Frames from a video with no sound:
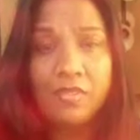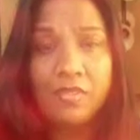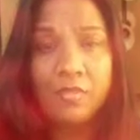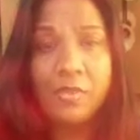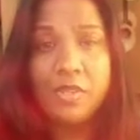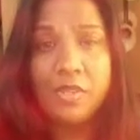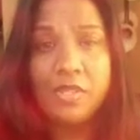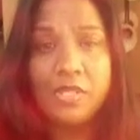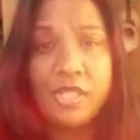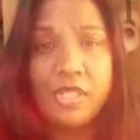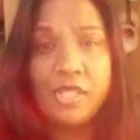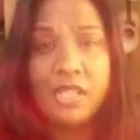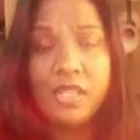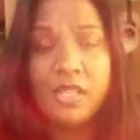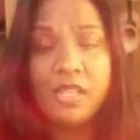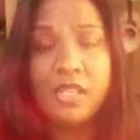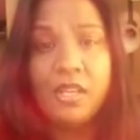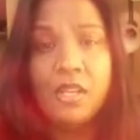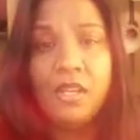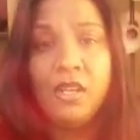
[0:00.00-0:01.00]
of
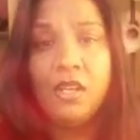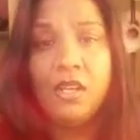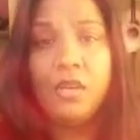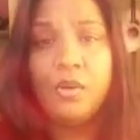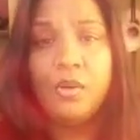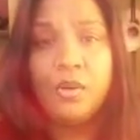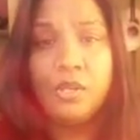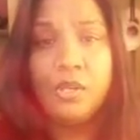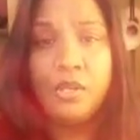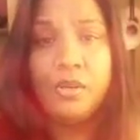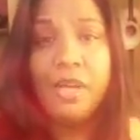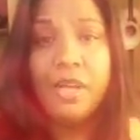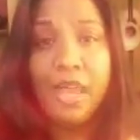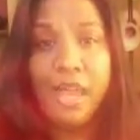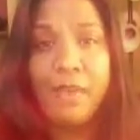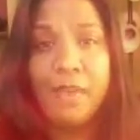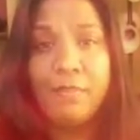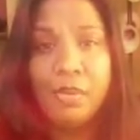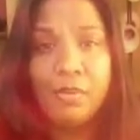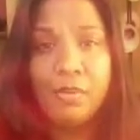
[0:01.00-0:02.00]
person, or you're
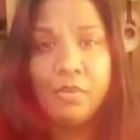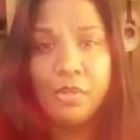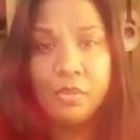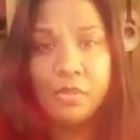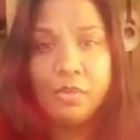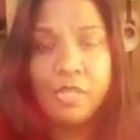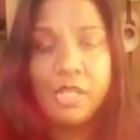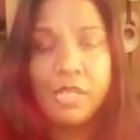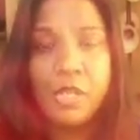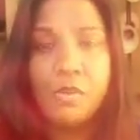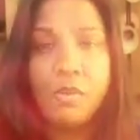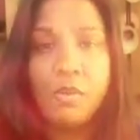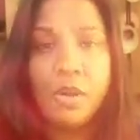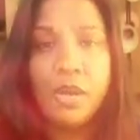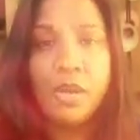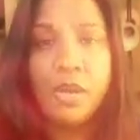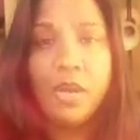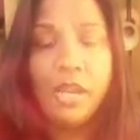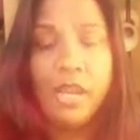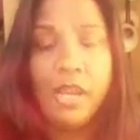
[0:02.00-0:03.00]
happy with where you
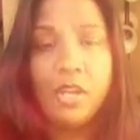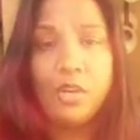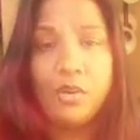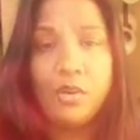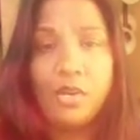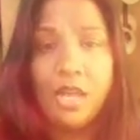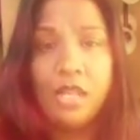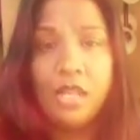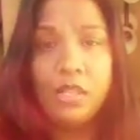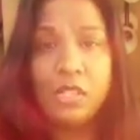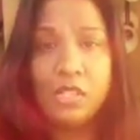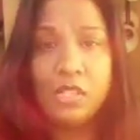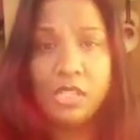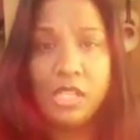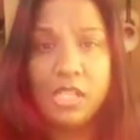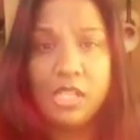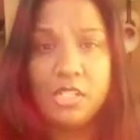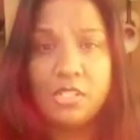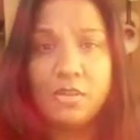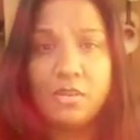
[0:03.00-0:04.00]
are and you're not
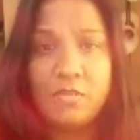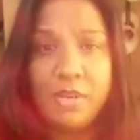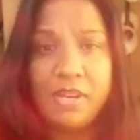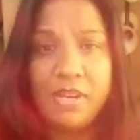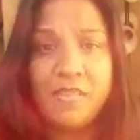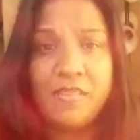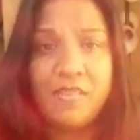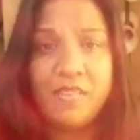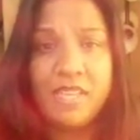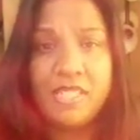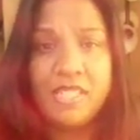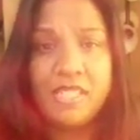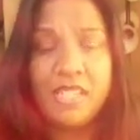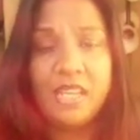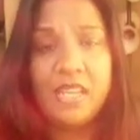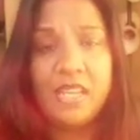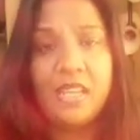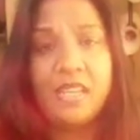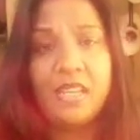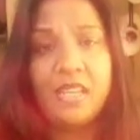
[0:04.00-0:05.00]
looking to manifest
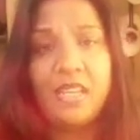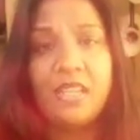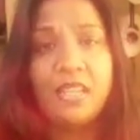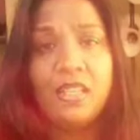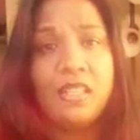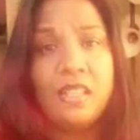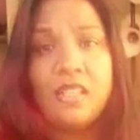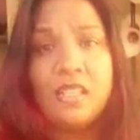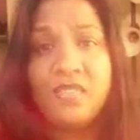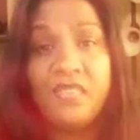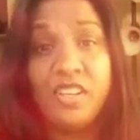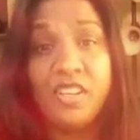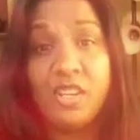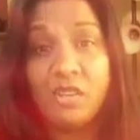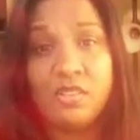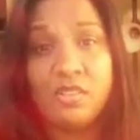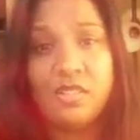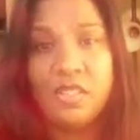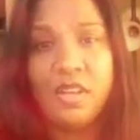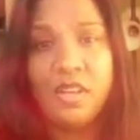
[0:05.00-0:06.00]
anything, then this
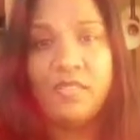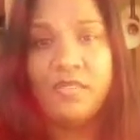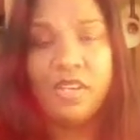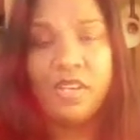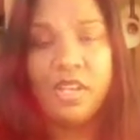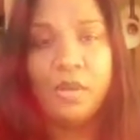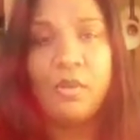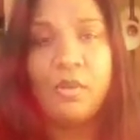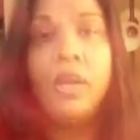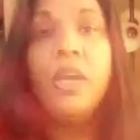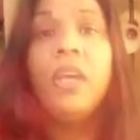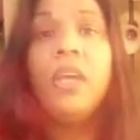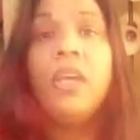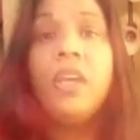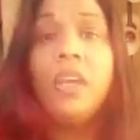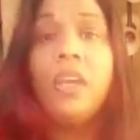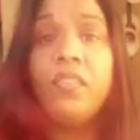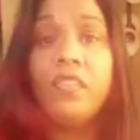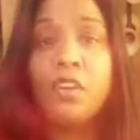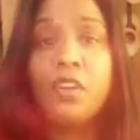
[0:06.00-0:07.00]
video is not for you.
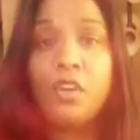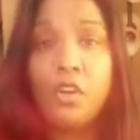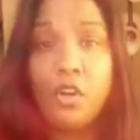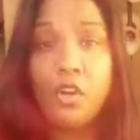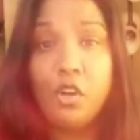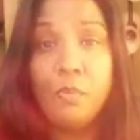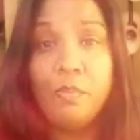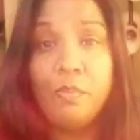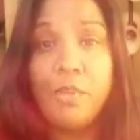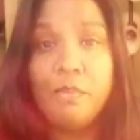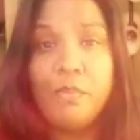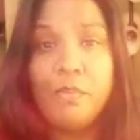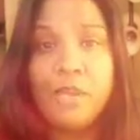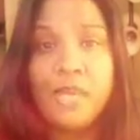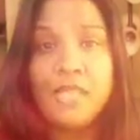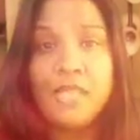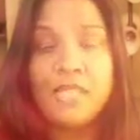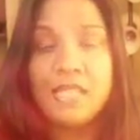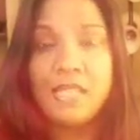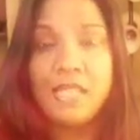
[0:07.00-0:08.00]
If you're
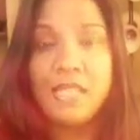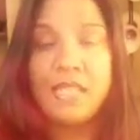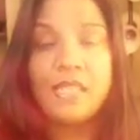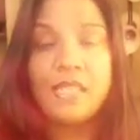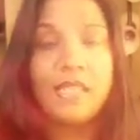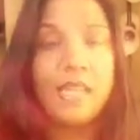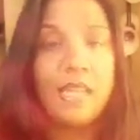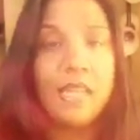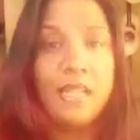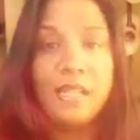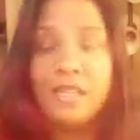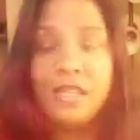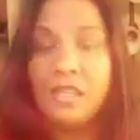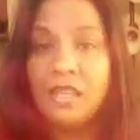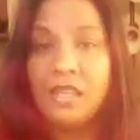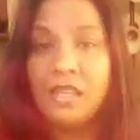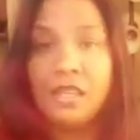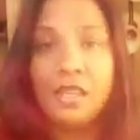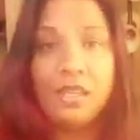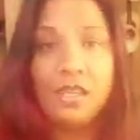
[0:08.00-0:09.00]
open-minded, then
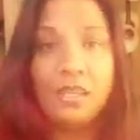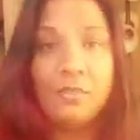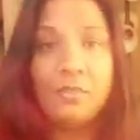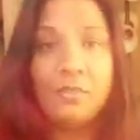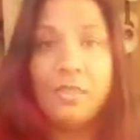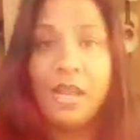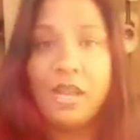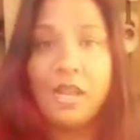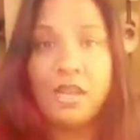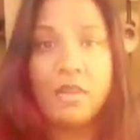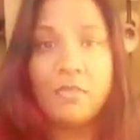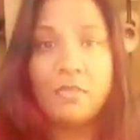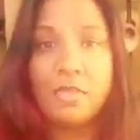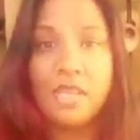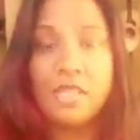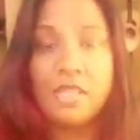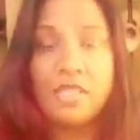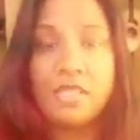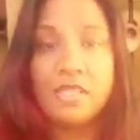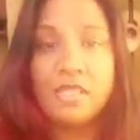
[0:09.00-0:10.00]
by all
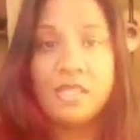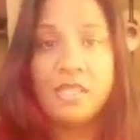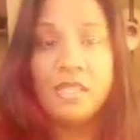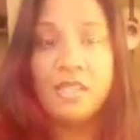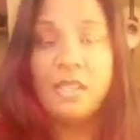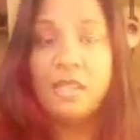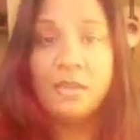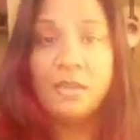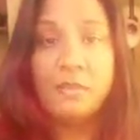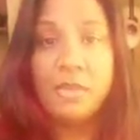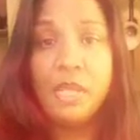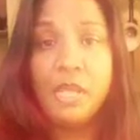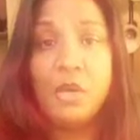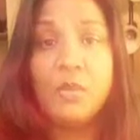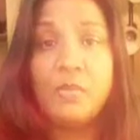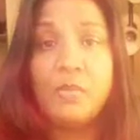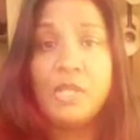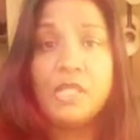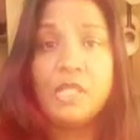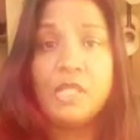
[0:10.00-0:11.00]
means be
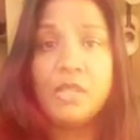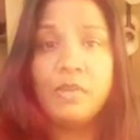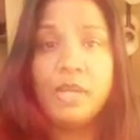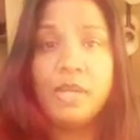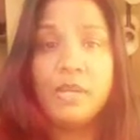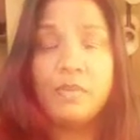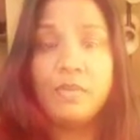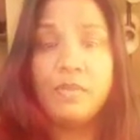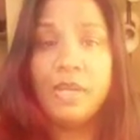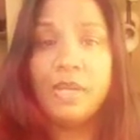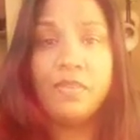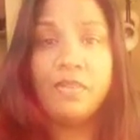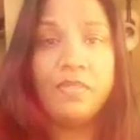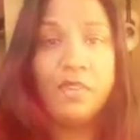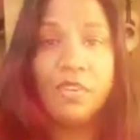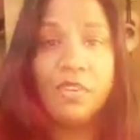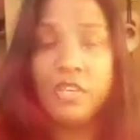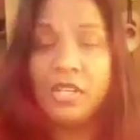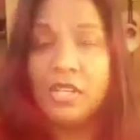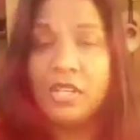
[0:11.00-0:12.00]
open to it. But
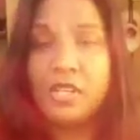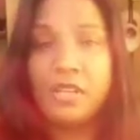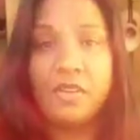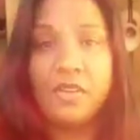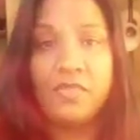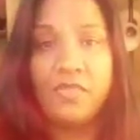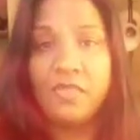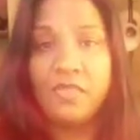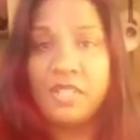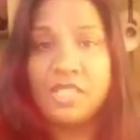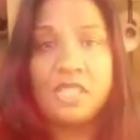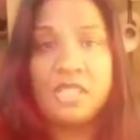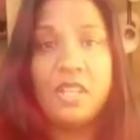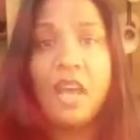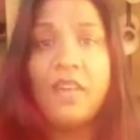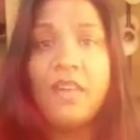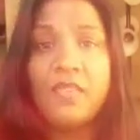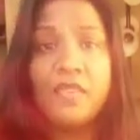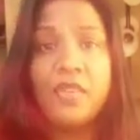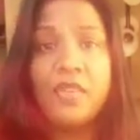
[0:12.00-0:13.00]
if it's
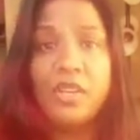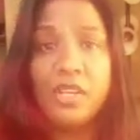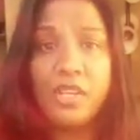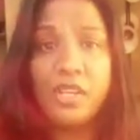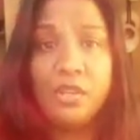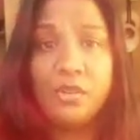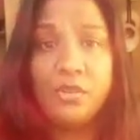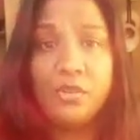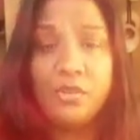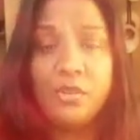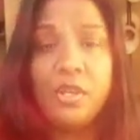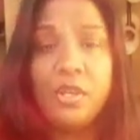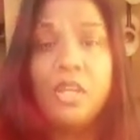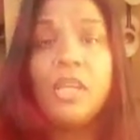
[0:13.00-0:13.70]
not for you,